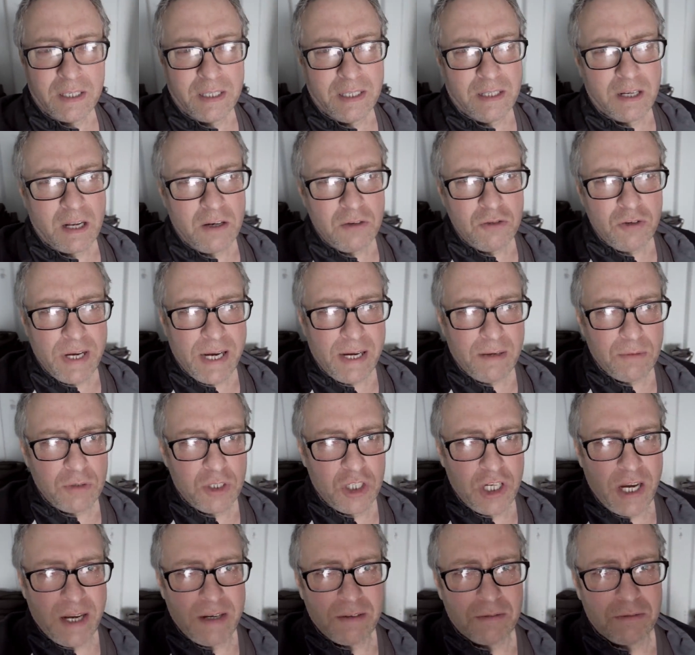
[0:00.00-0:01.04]
Country House
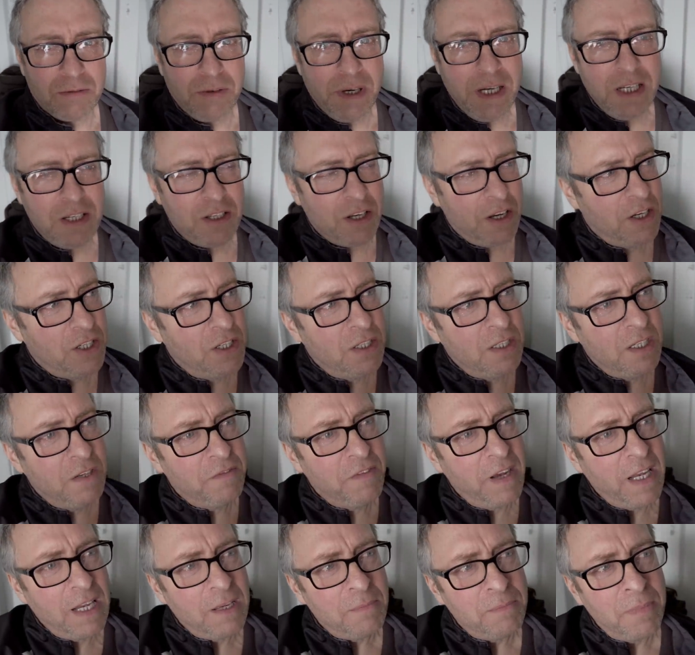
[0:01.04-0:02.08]
Gent Research and
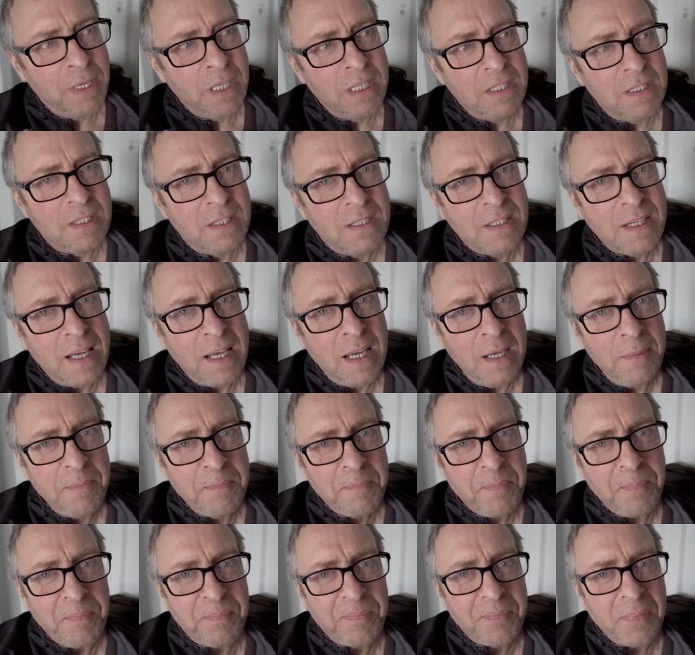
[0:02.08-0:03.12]
Development
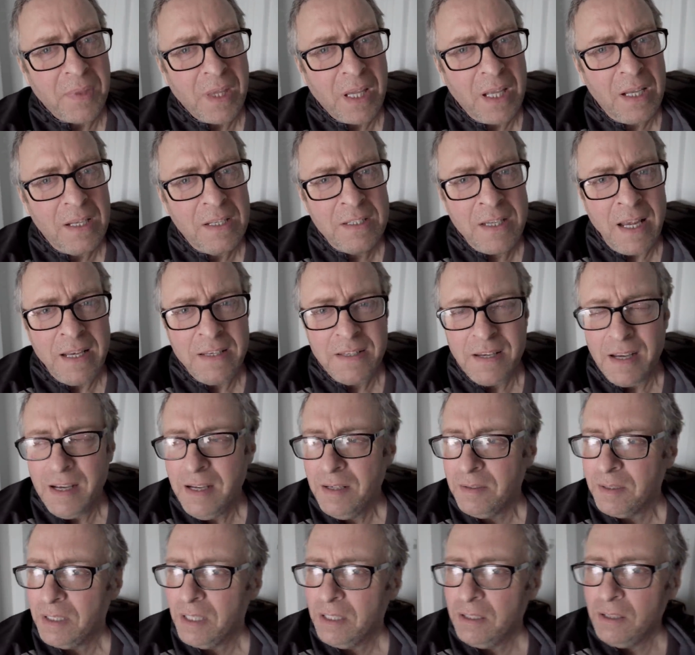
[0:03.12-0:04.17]
Centre
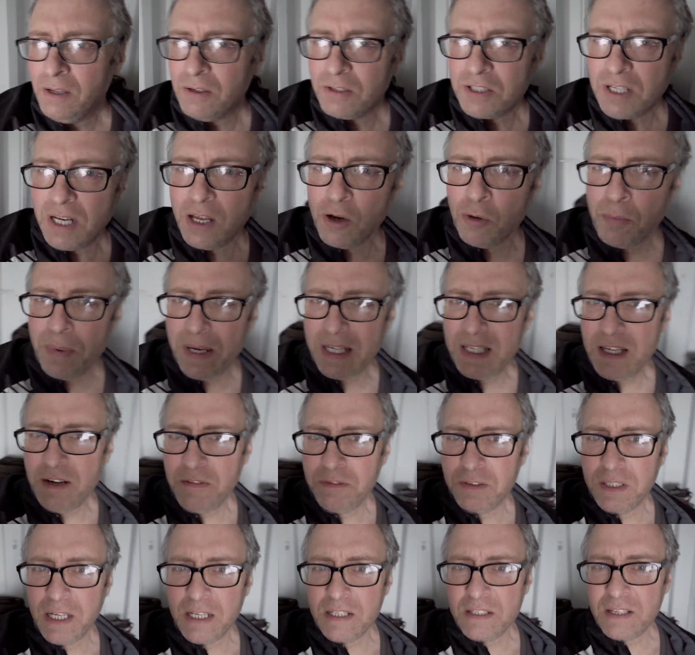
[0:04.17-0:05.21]
looks a little bit
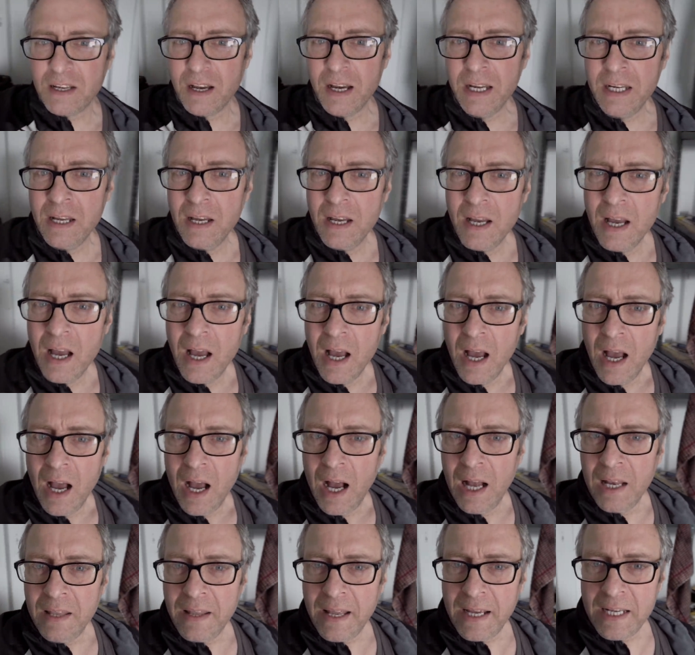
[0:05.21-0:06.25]
different inside,
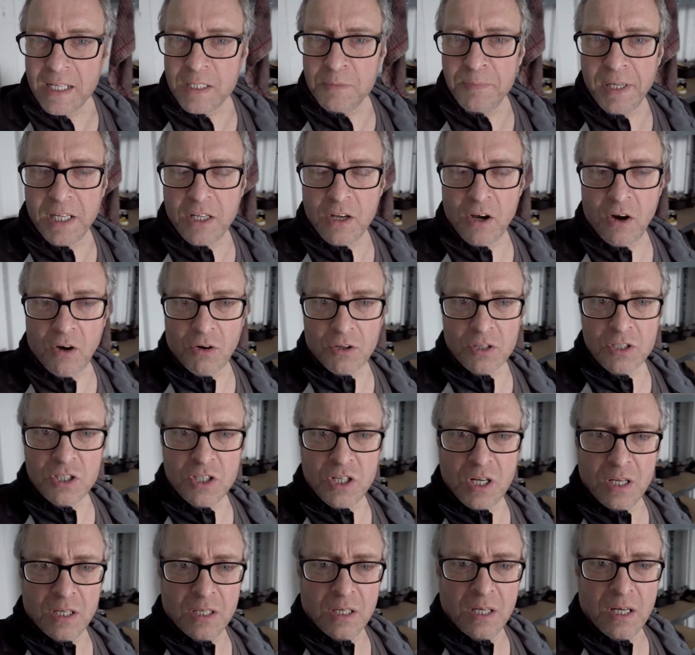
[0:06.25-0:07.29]
and that is
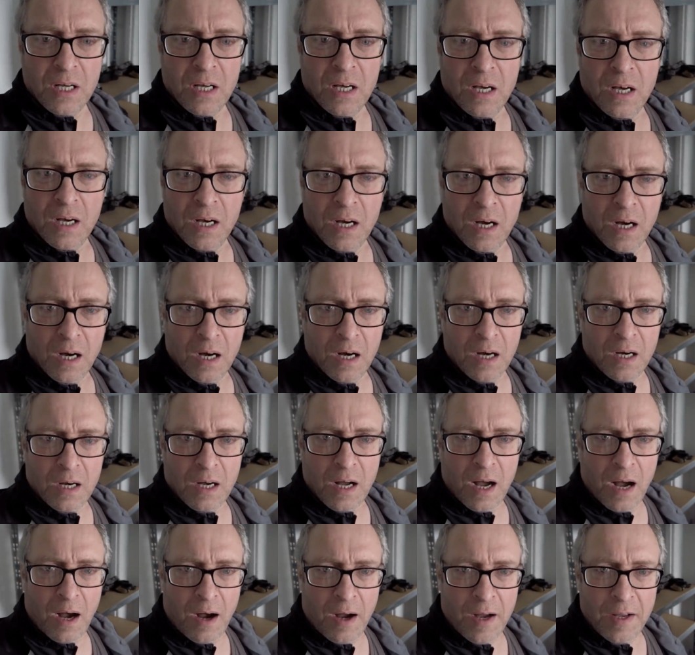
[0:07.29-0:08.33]
because
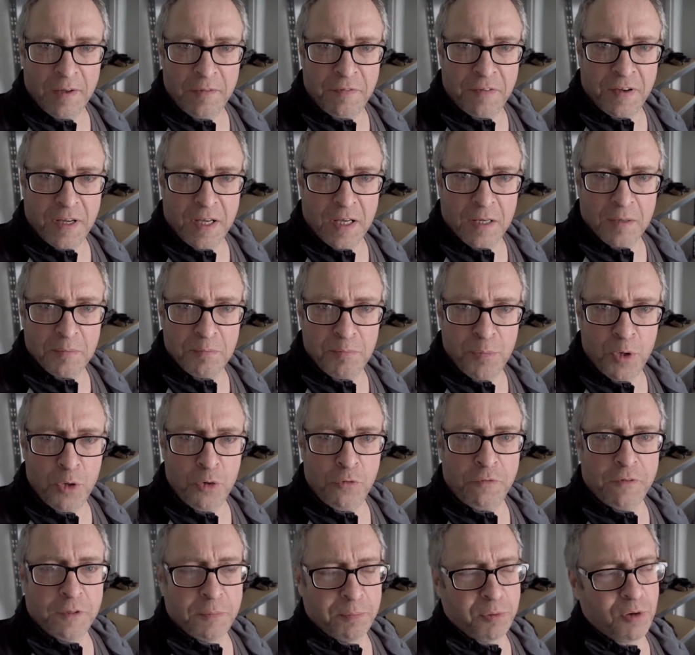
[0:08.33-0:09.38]
I've
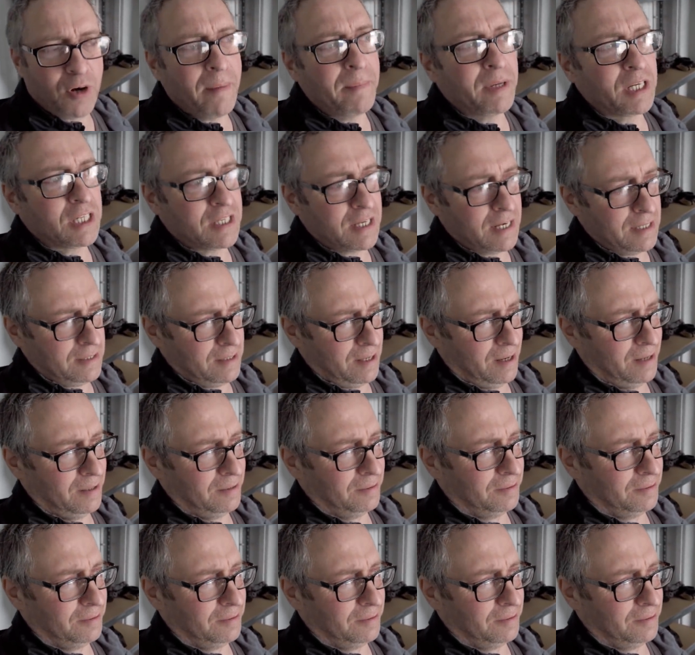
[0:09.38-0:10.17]
moved premises.